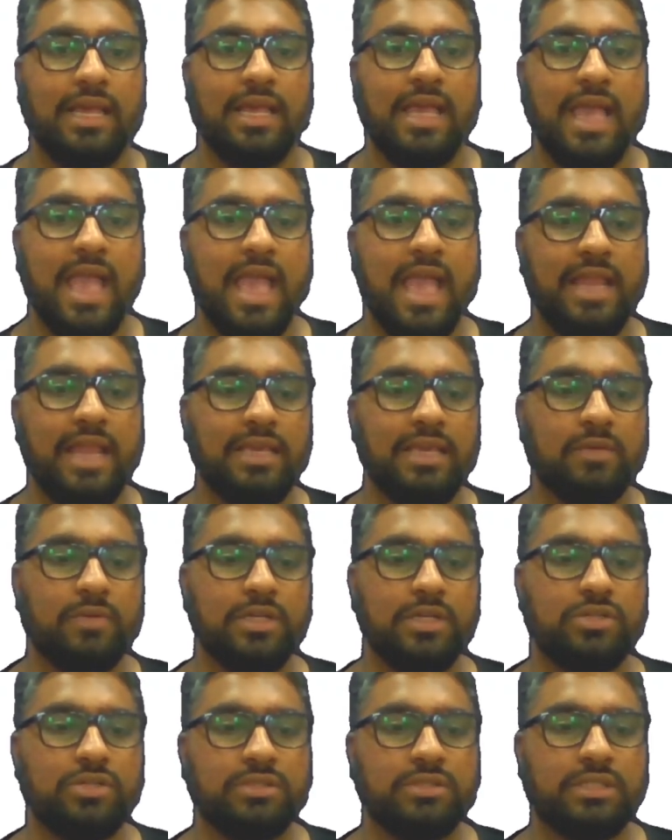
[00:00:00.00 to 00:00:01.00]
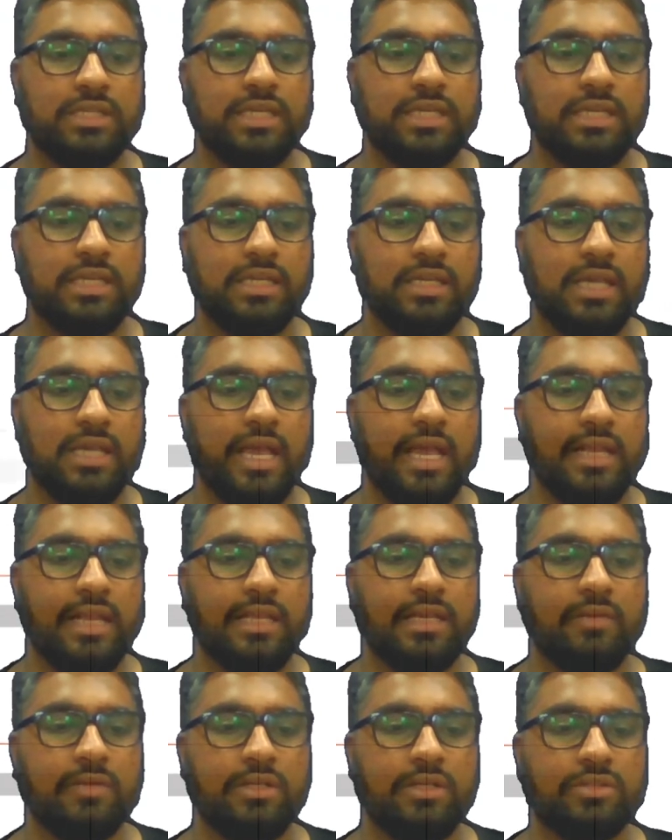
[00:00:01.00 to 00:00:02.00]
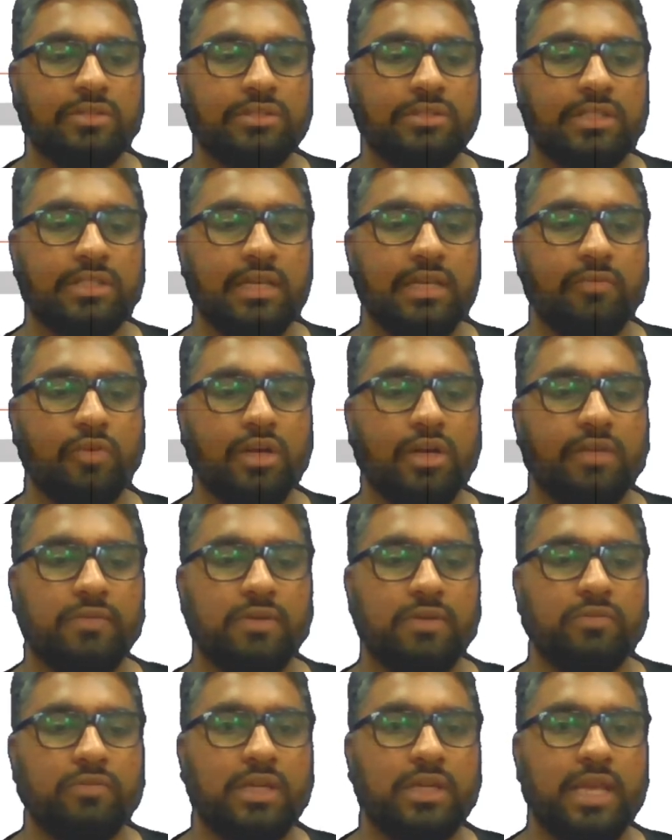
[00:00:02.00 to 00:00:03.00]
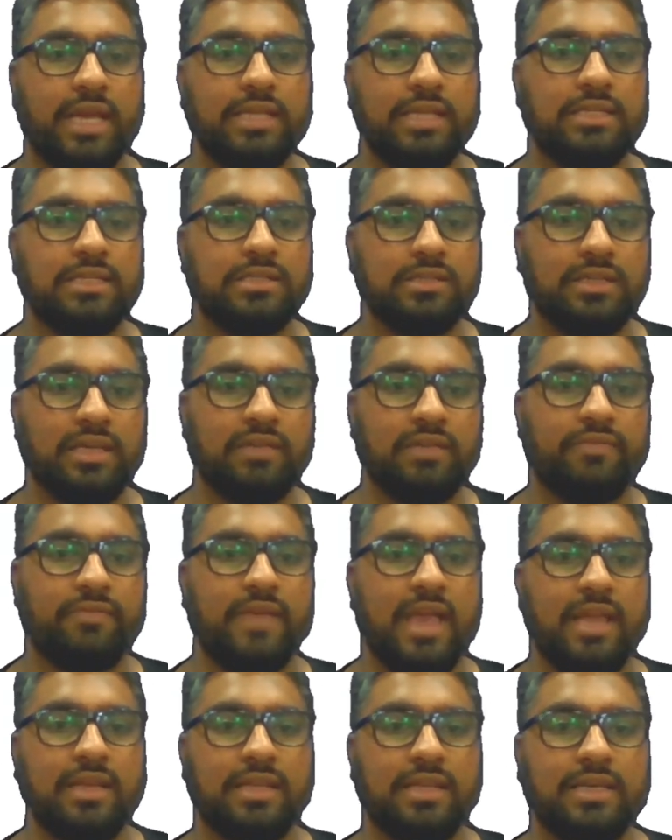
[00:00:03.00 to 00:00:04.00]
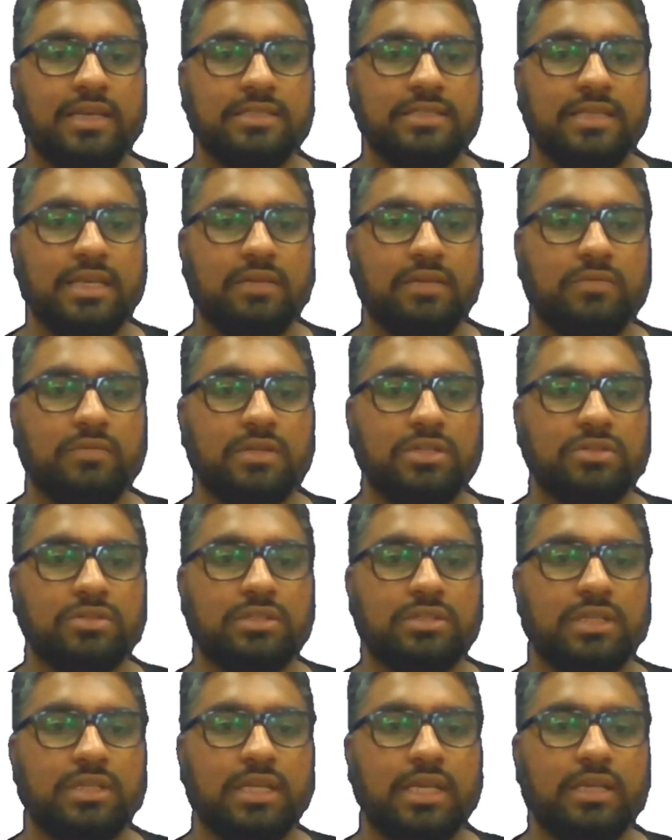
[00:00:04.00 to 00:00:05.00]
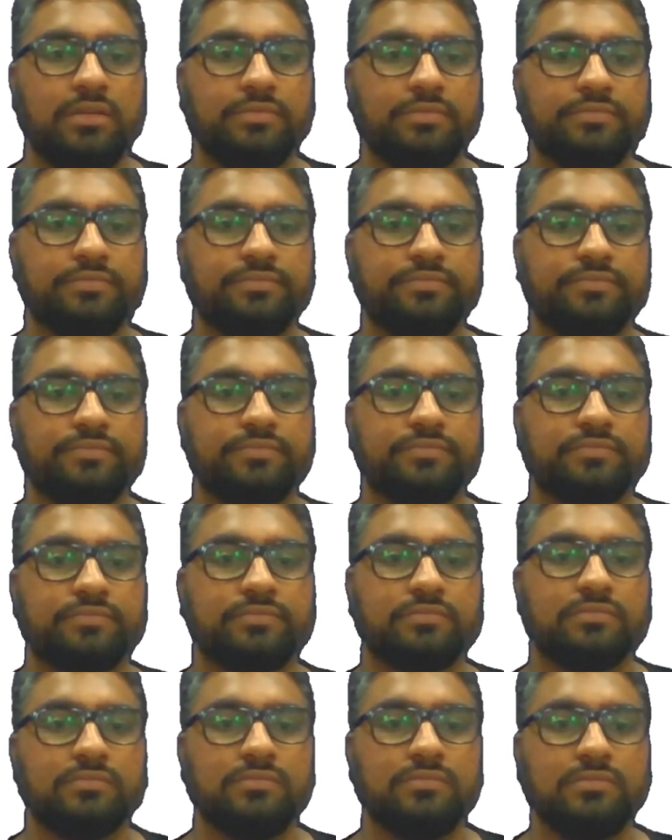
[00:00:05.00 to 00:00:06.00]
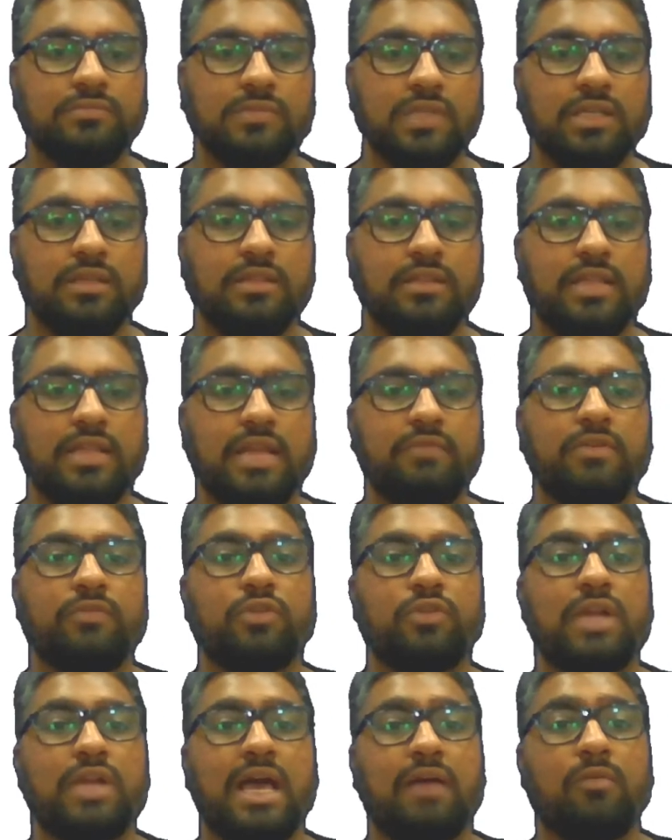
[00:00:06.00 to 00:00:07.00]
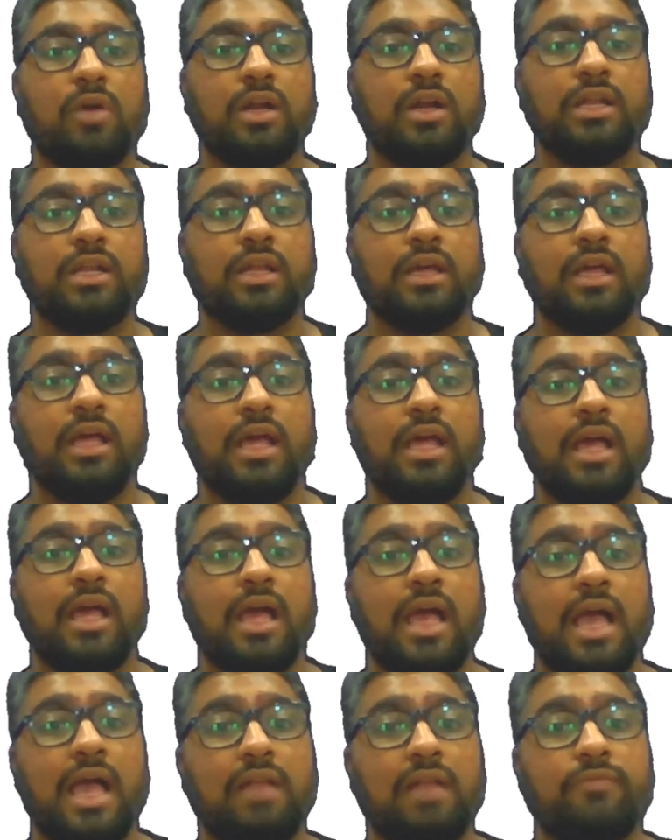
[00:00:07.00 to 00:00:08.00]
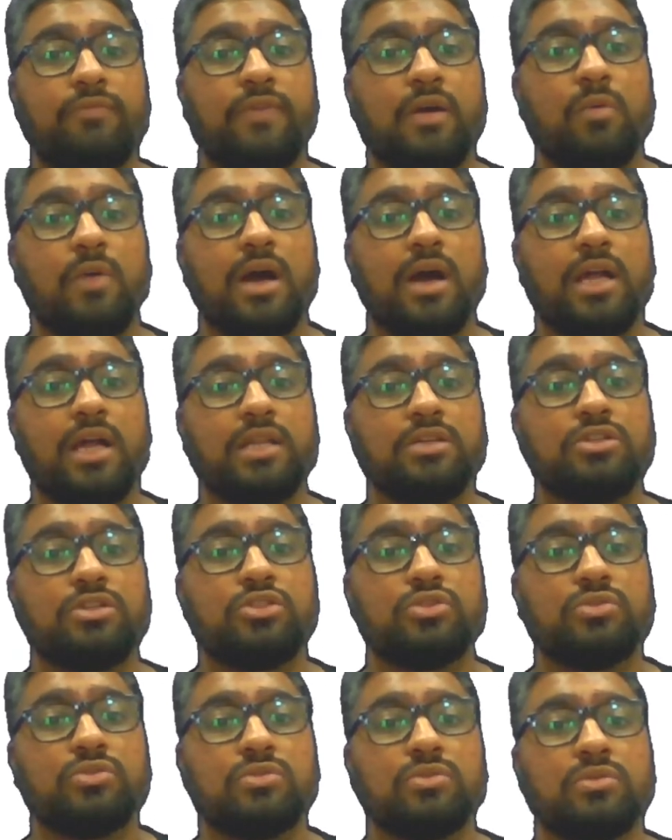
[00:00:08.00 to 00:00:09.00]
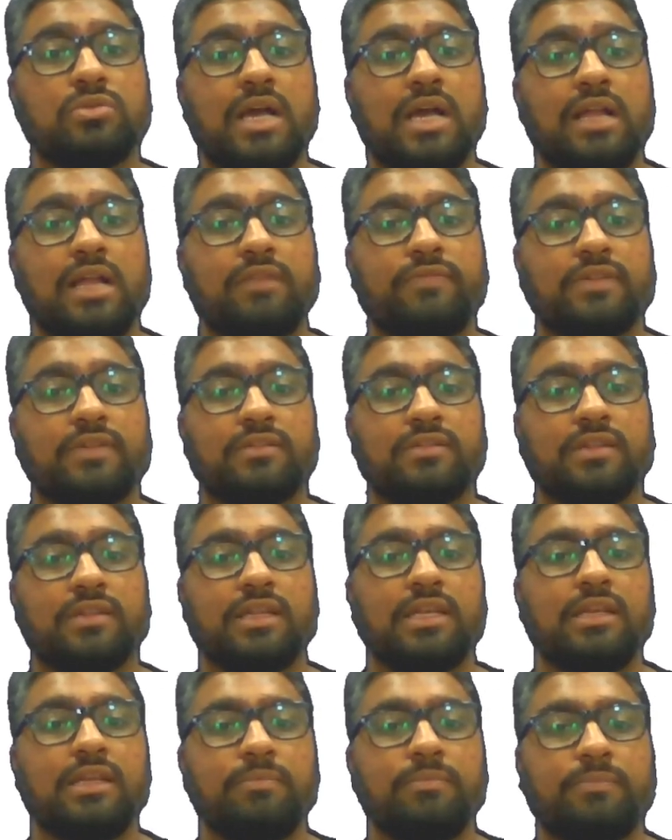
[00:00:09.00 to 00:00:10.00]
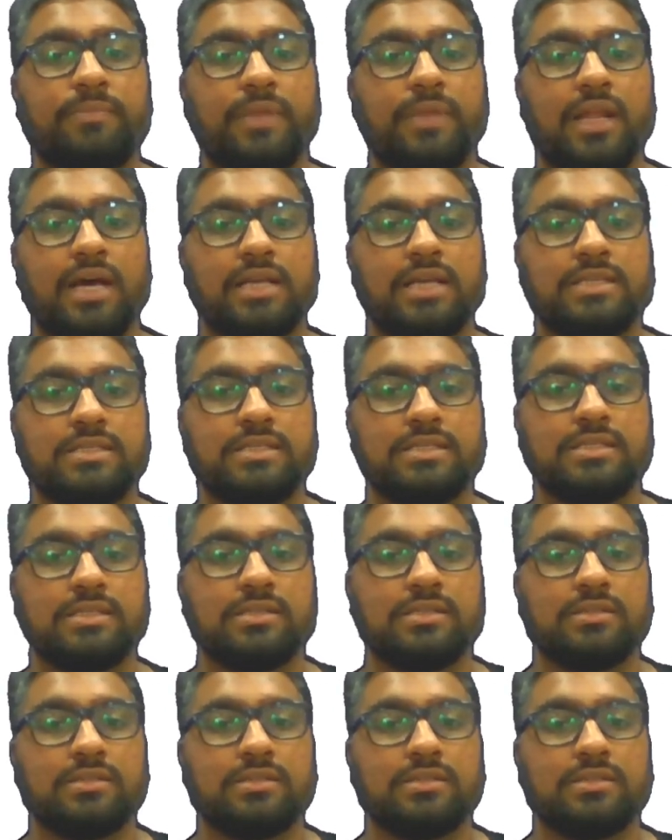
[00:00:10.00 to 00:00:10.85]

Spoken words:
N equal to 3. N equal to 3, what we would get? If n is equal to 3, then we would have what? Alpha 1 2 alpha 3 plus